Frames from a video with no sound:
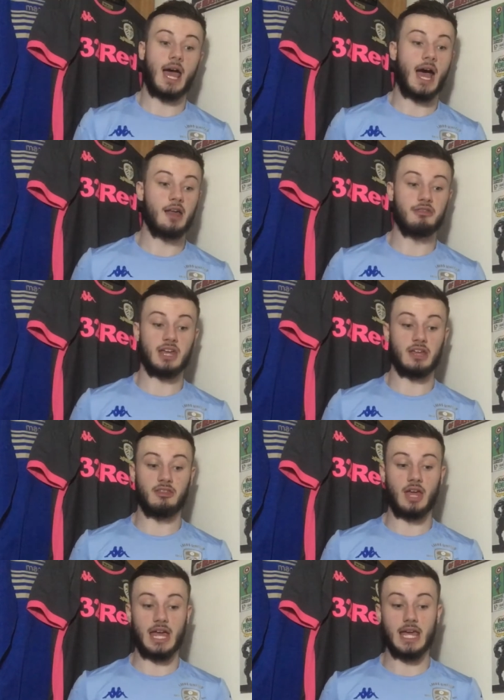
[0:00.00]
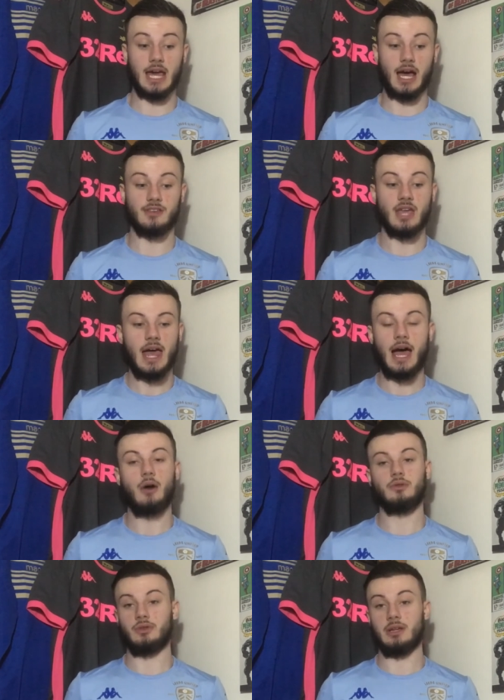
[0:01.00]
I think that he has
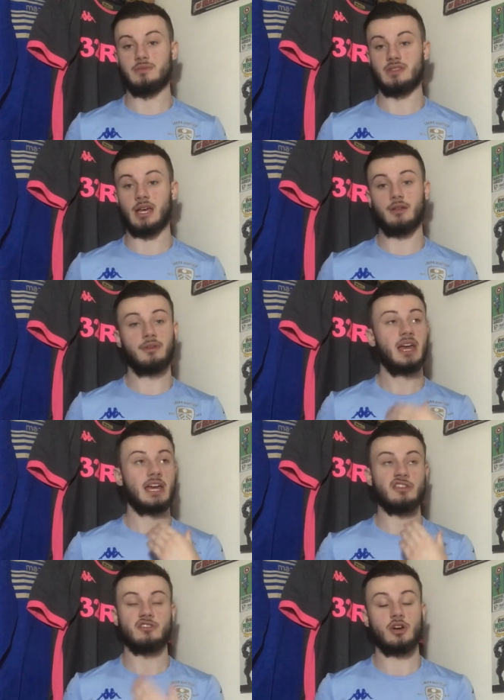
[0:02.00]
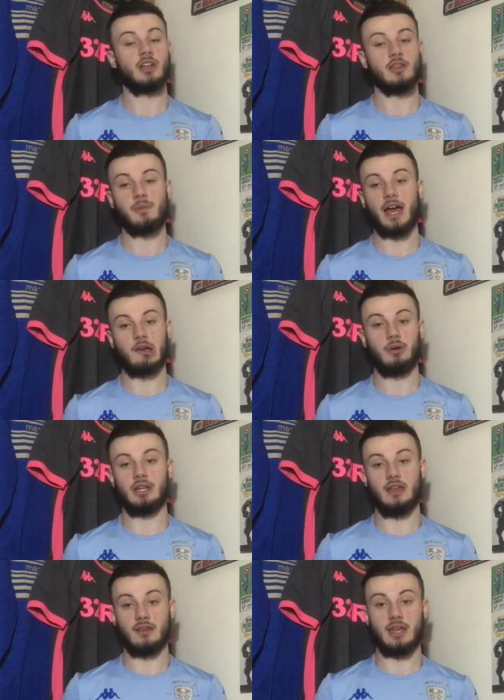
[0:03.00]
outdone himself. He's shown his better
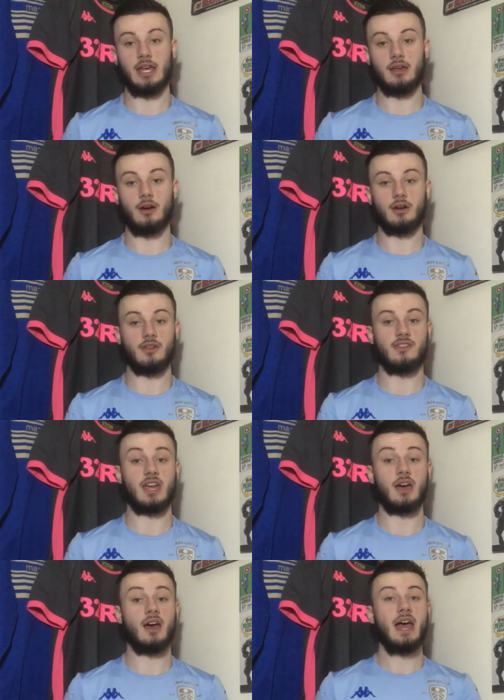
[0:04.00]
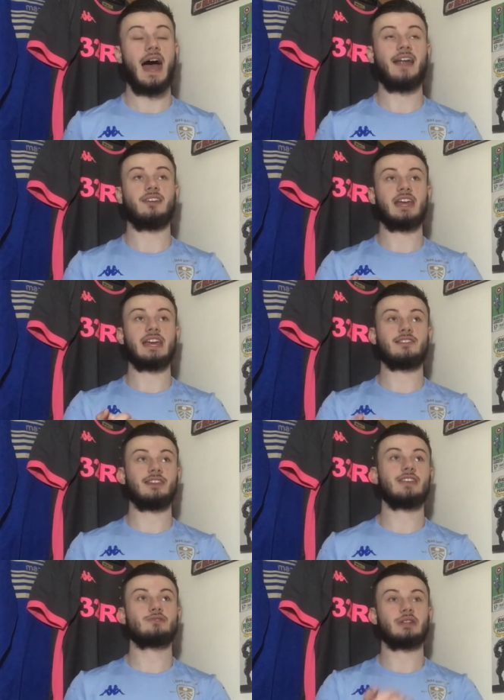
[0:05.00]
quality than Kiko Casilla, and he's
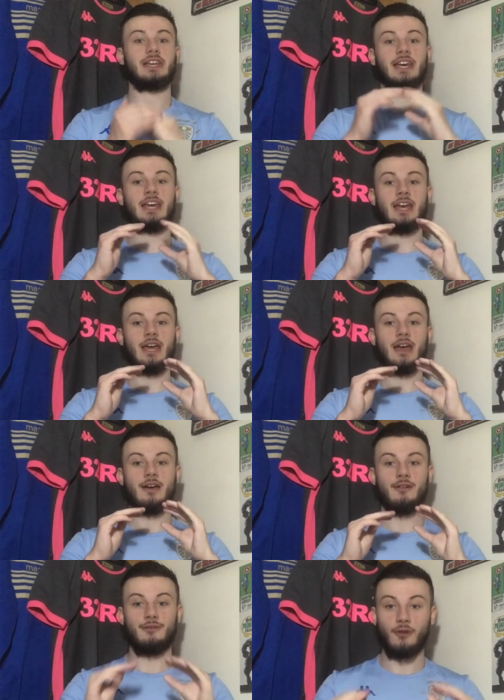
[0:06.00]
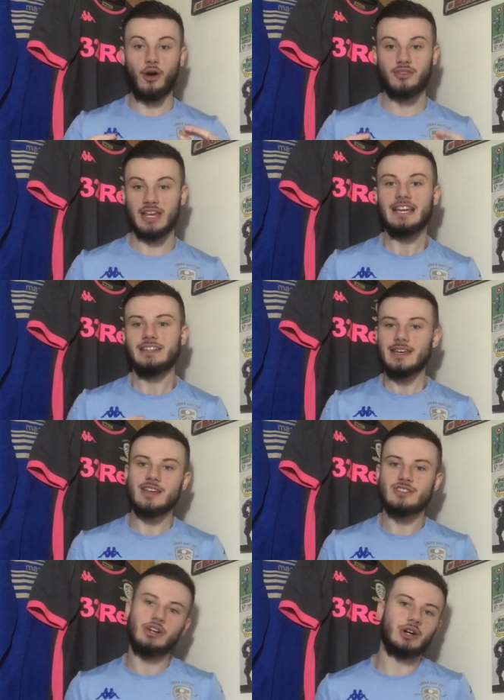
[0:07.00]
literally fourteen
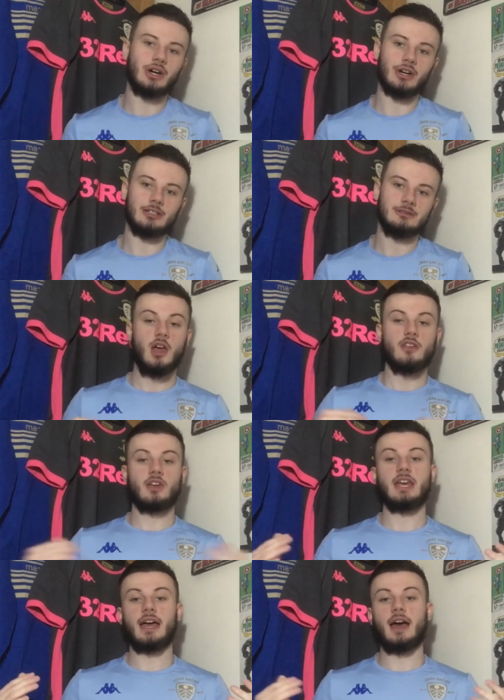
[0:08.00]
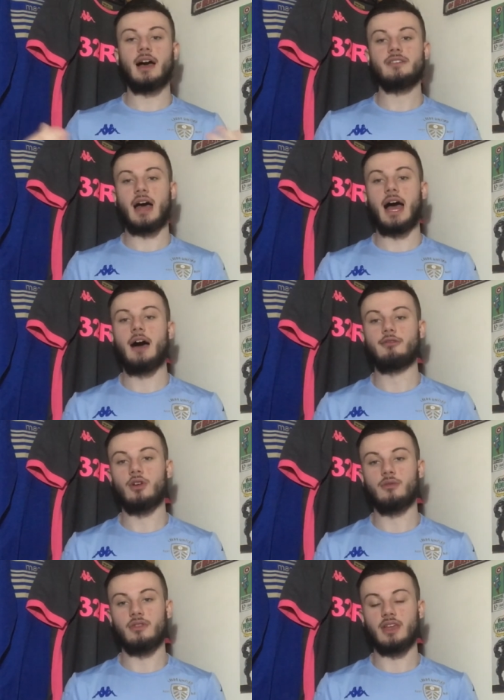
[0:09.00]
years younger. So yeah guys, I have
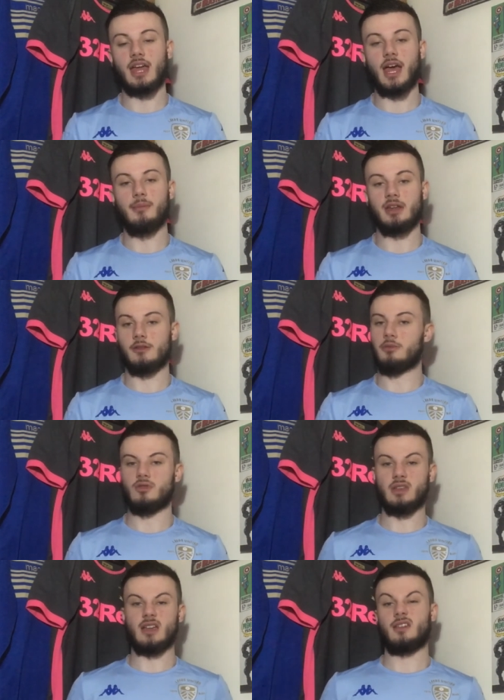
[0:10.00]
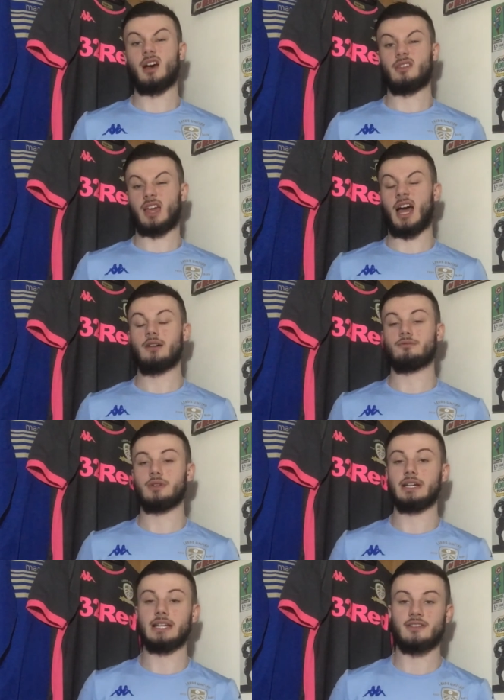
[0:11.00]
covered the game in as much detail as I can
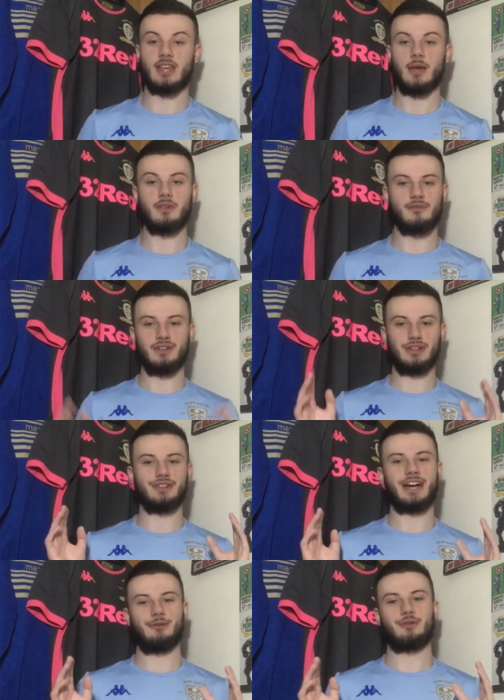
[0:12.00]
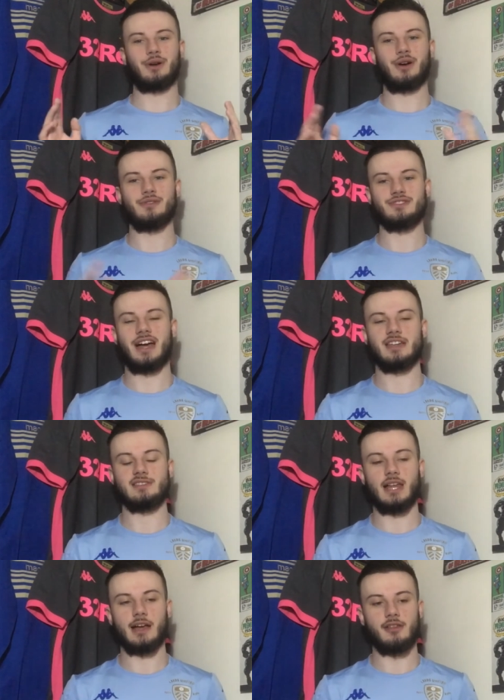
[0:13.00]
really to keep this video down to a concise
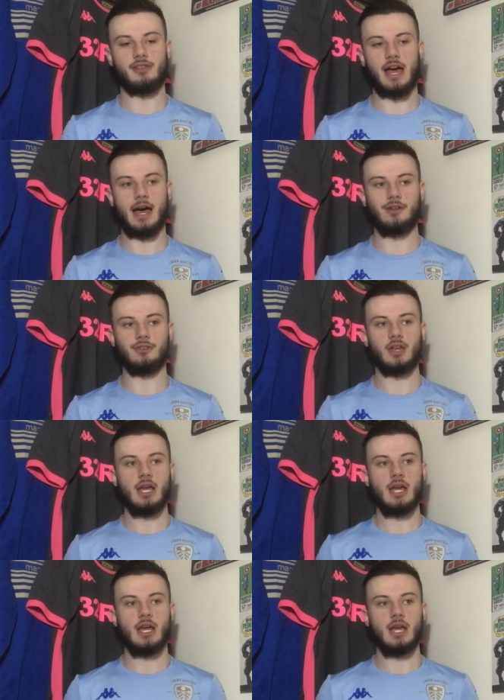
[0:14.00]
length, and